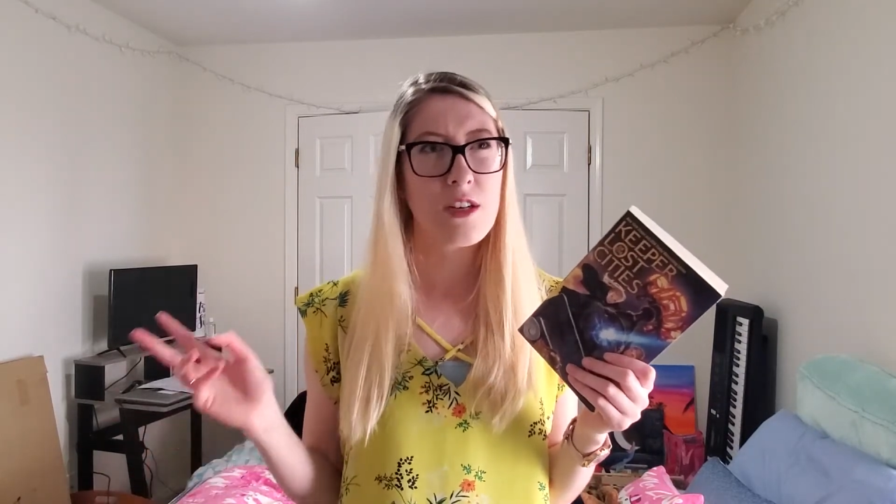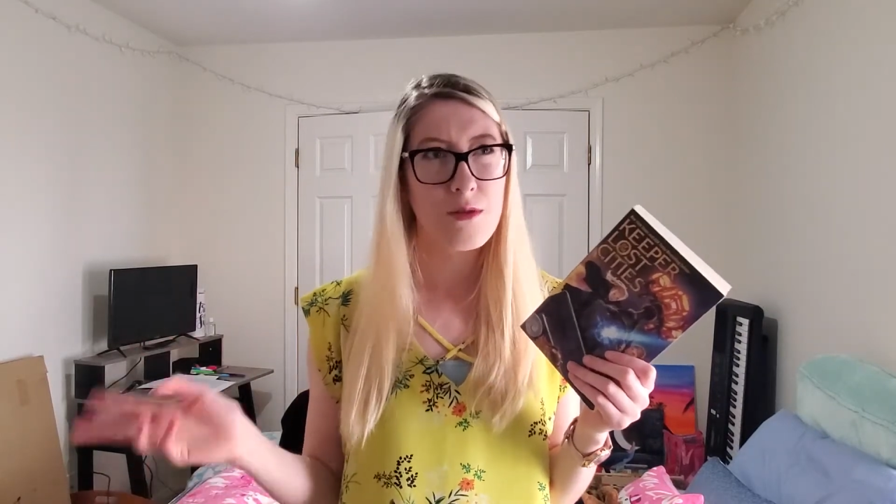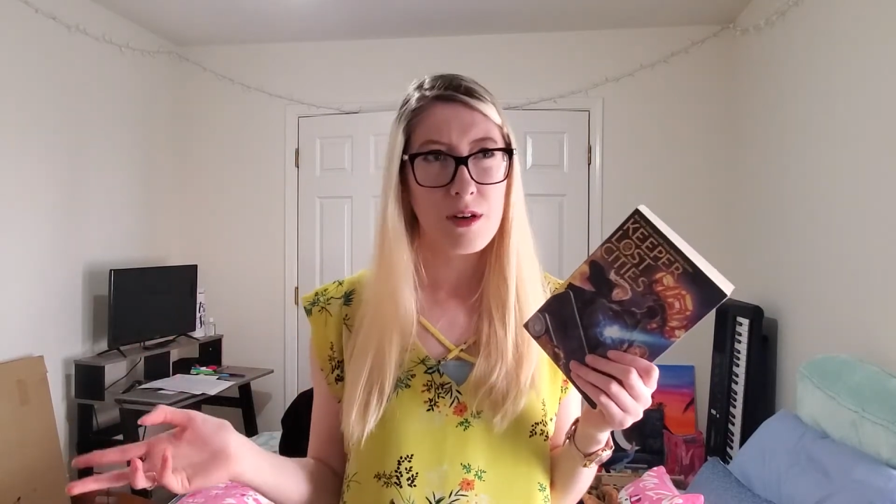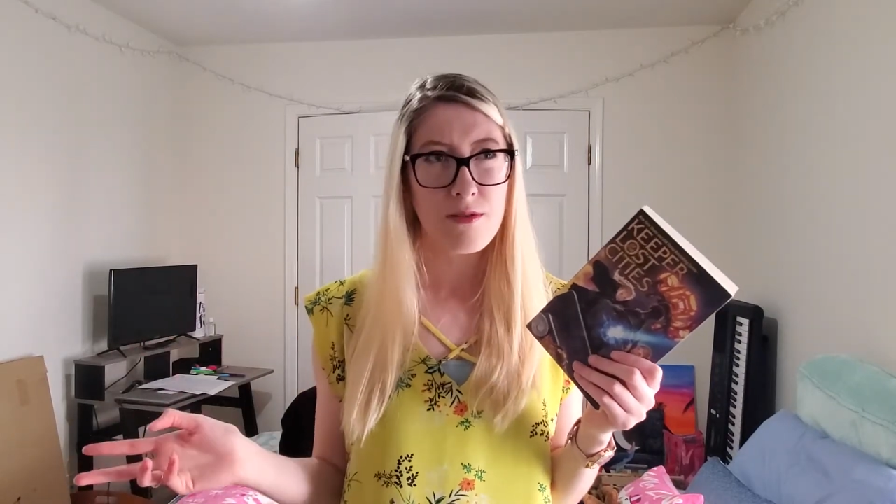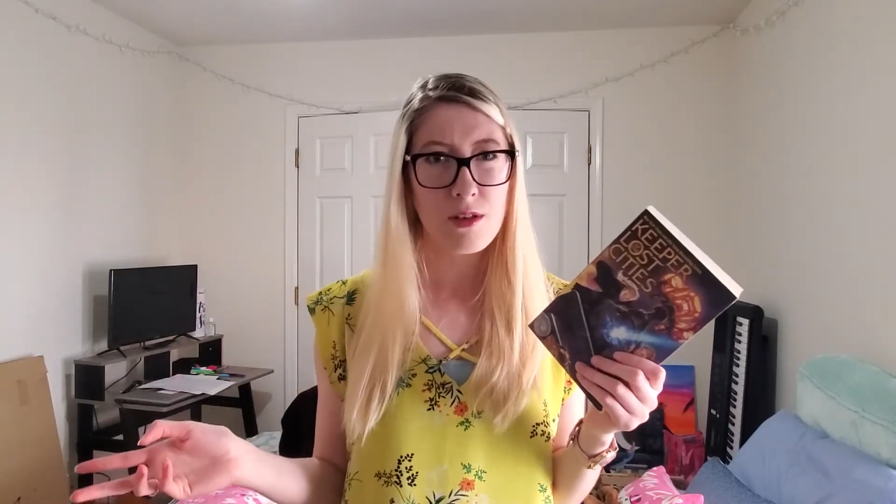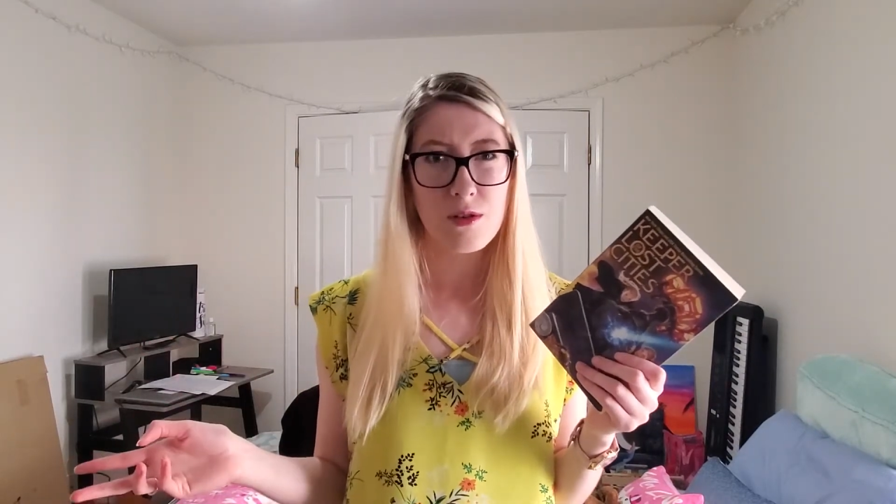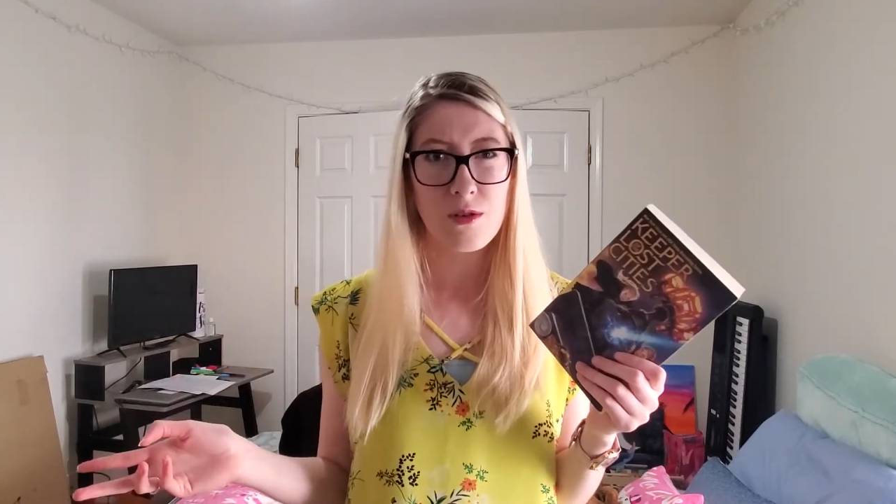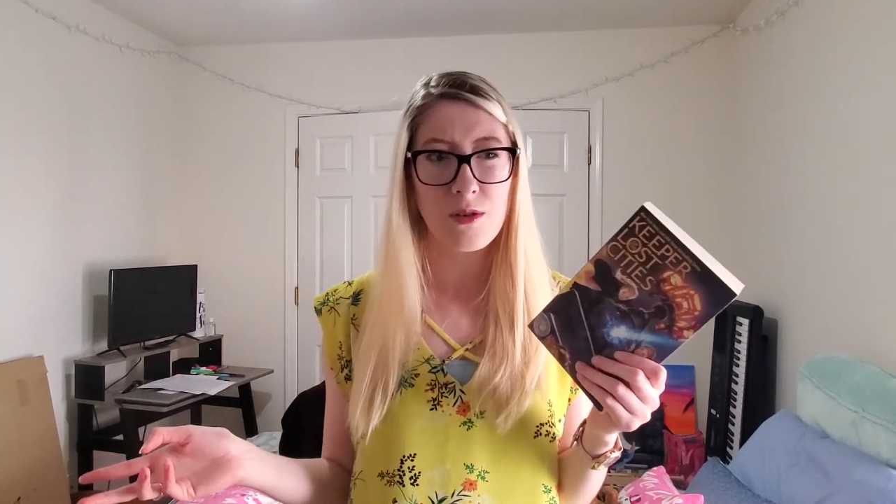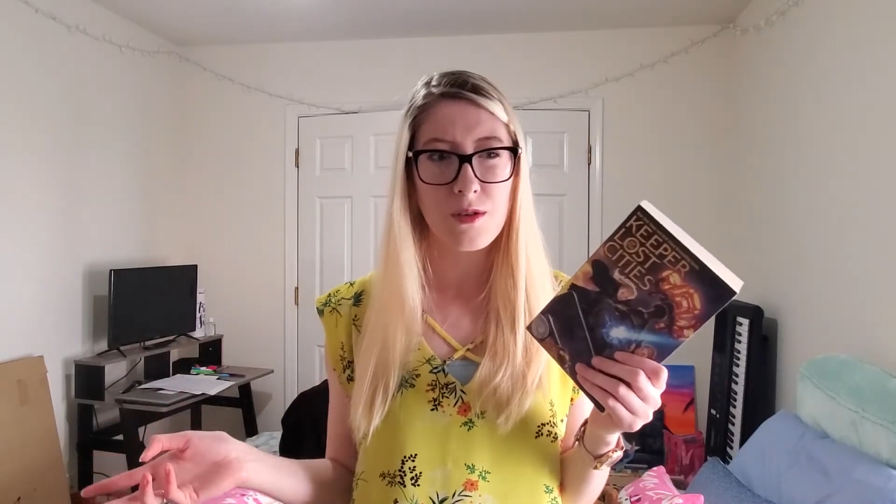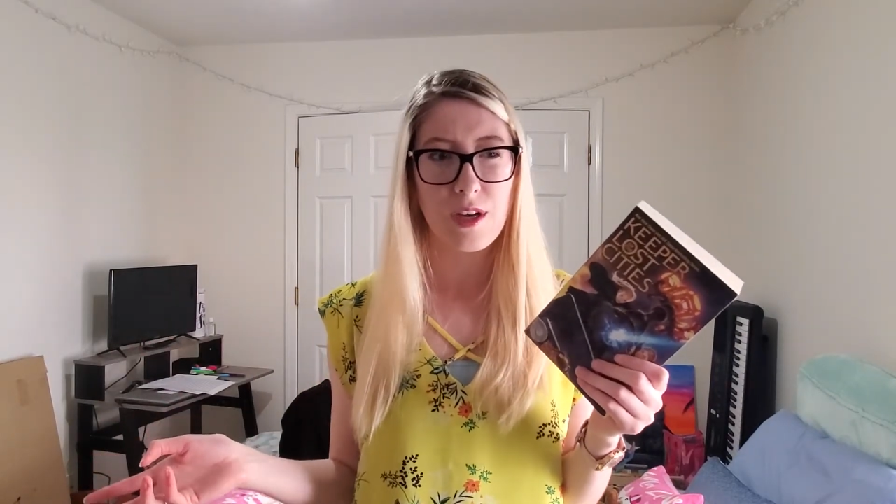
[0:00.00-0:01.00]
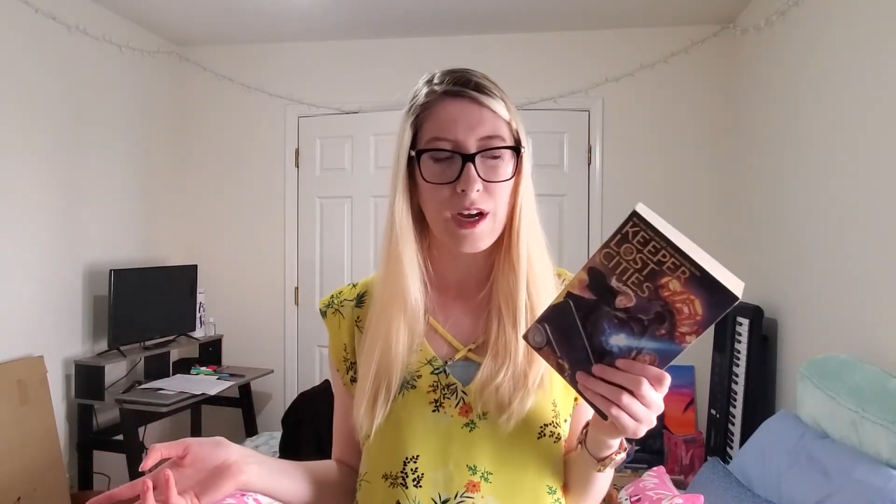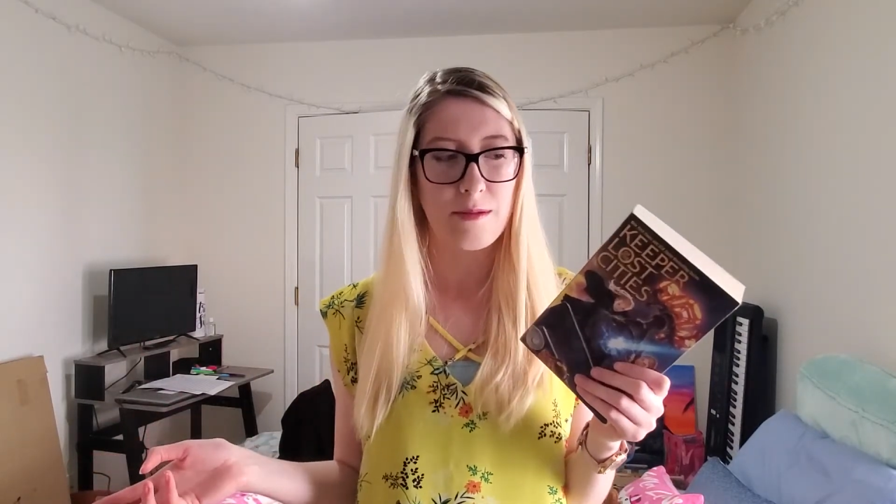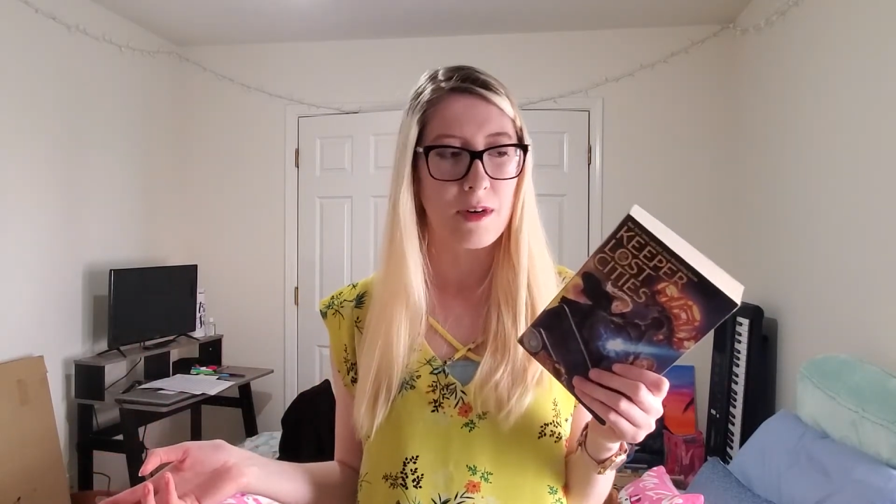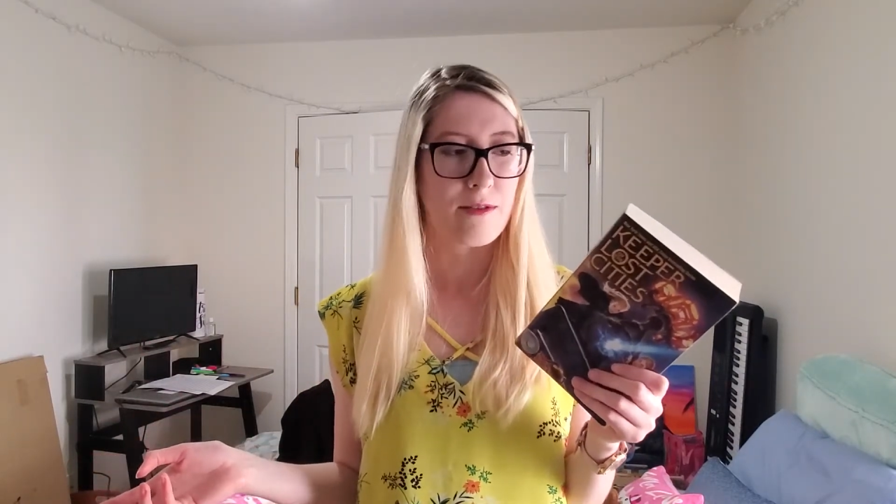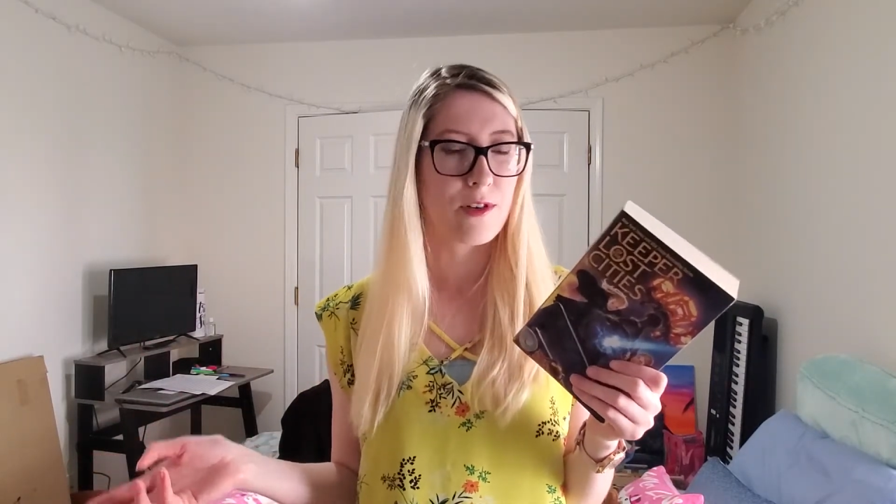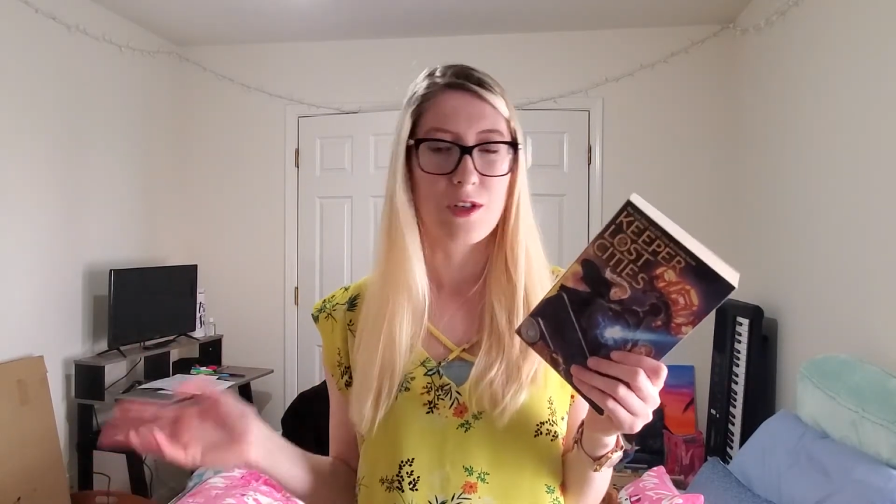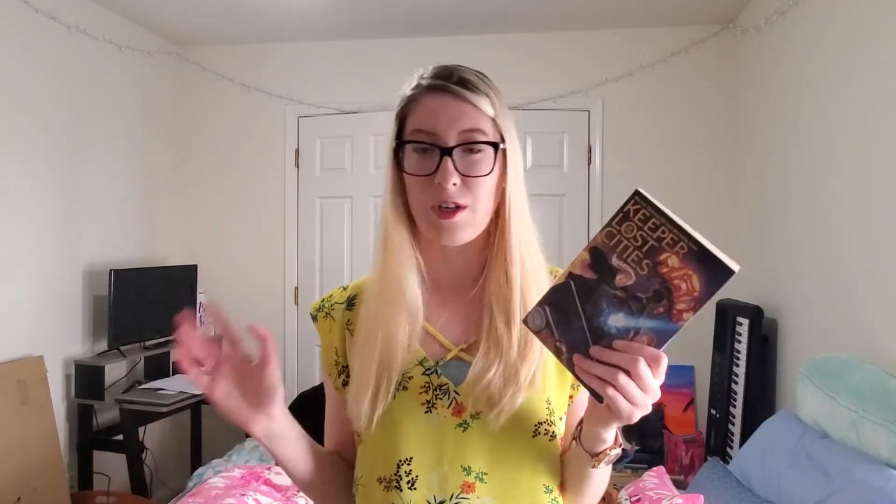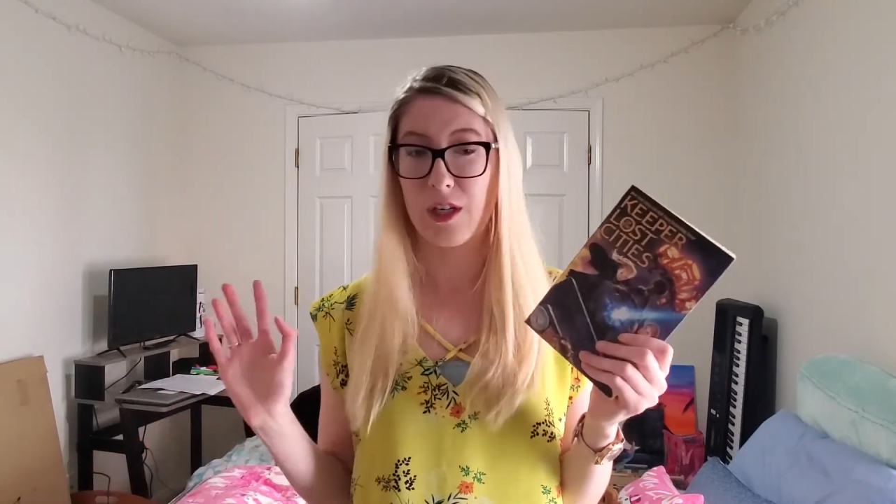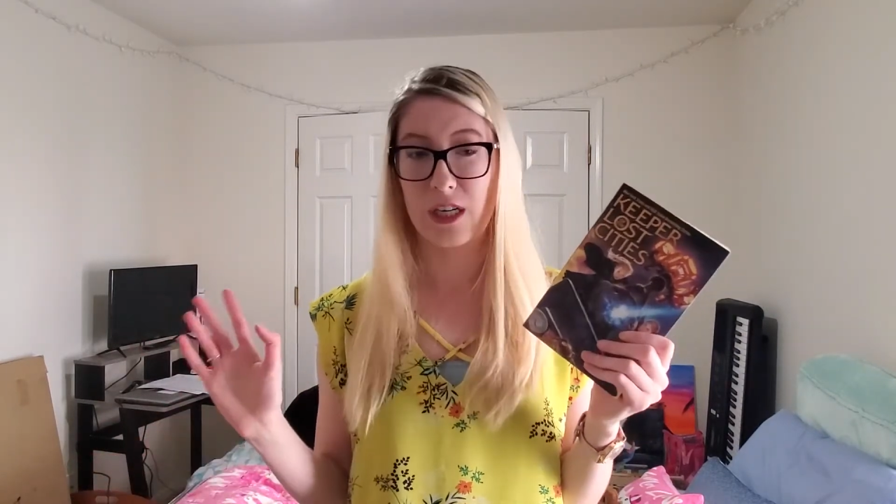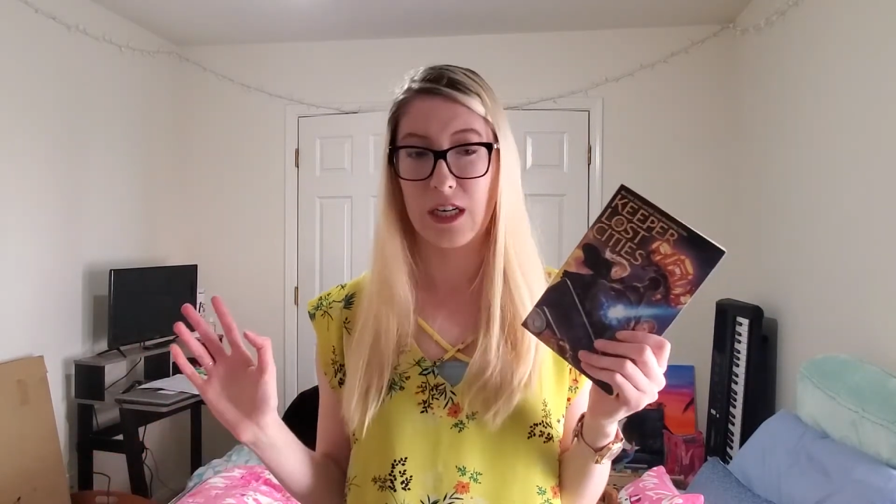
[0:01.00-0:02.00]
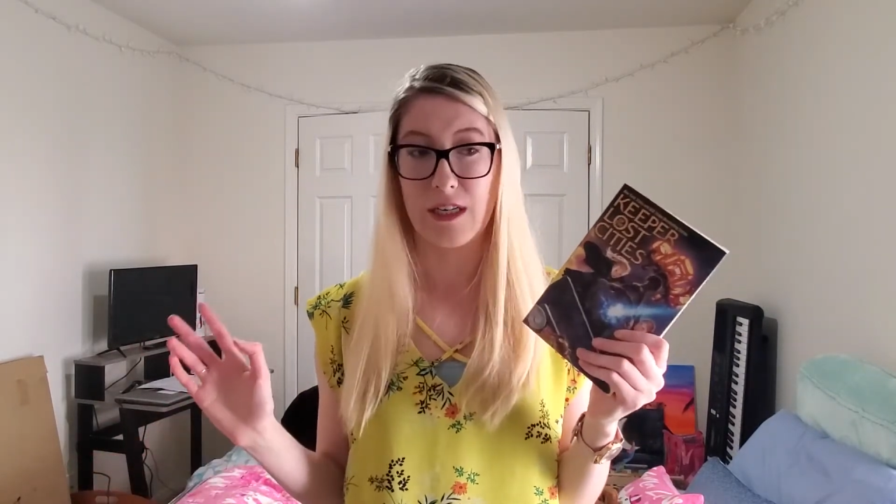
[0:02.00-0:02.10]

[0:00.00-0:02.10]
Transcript: 12 years old. I'm not for sure.